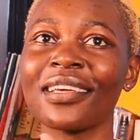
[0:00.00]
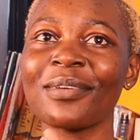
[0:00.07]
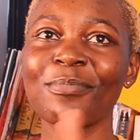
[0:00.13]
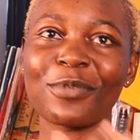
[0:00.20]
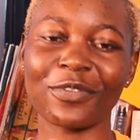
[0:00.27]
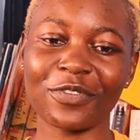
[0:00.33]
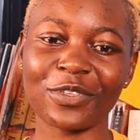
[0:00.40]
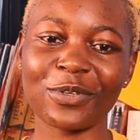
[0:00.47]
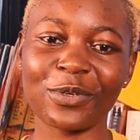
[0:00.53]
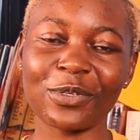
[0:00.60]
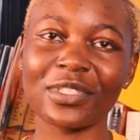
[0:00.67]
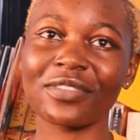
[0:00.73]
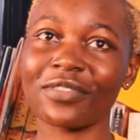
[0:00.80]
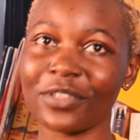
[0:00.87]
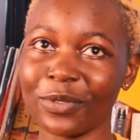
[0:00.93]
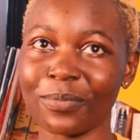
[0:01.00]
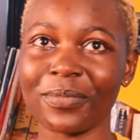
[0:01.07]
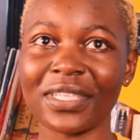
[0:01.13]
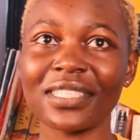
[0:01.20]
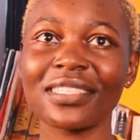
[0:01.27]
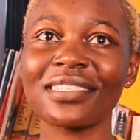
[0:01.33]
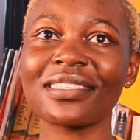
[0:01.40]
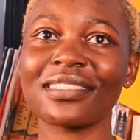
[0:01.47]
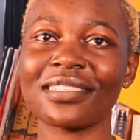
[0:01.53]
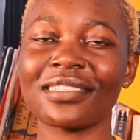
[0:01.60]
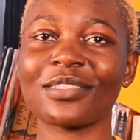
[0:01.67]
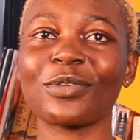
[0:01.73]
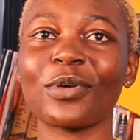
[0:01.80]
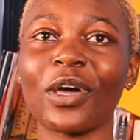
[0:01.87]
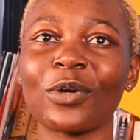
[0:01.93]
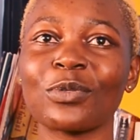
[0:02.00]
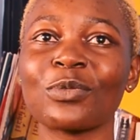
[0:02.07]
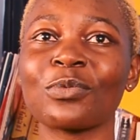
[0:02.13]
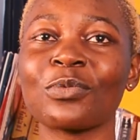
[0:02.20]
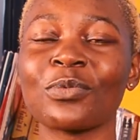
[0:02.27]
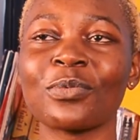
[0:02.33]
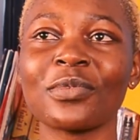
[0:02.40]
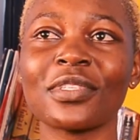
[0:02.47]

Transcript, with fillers: professional development teaches you how to